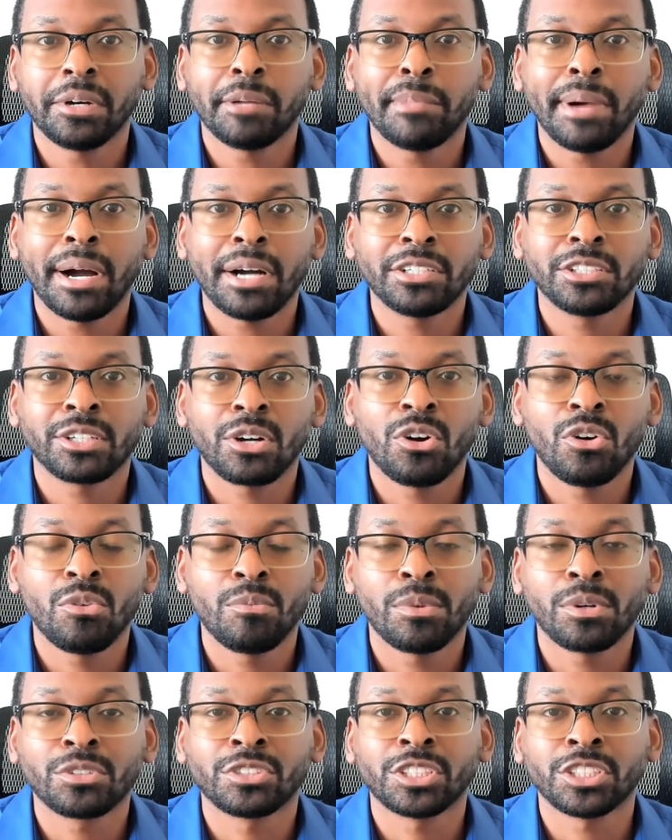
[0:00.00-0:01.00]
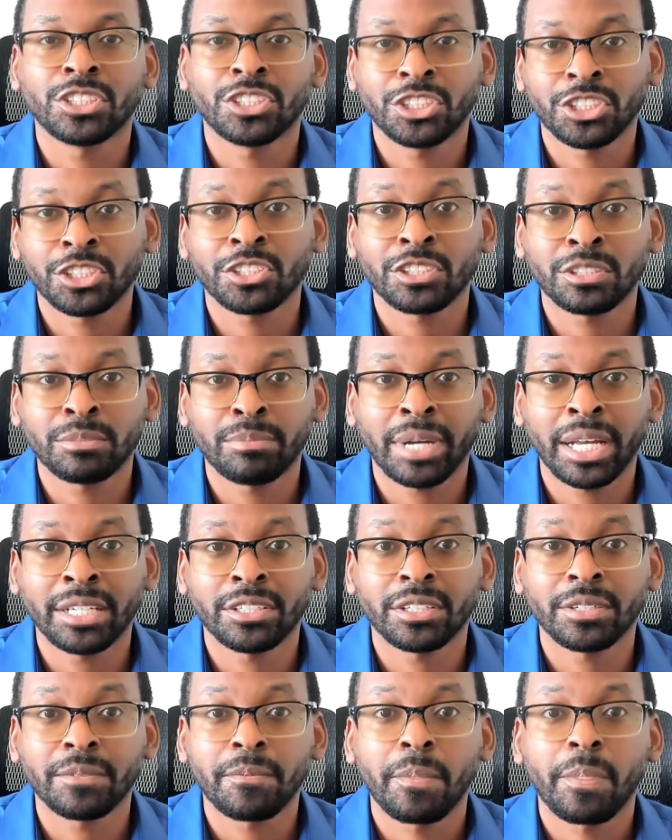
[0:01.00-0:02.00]
about your homeowner's insurance
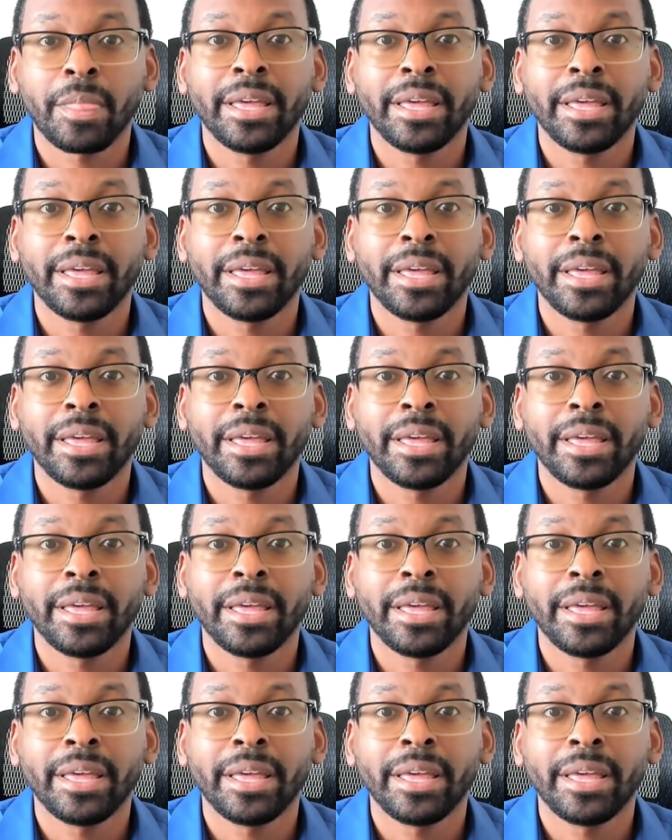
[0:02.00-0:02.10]
binder.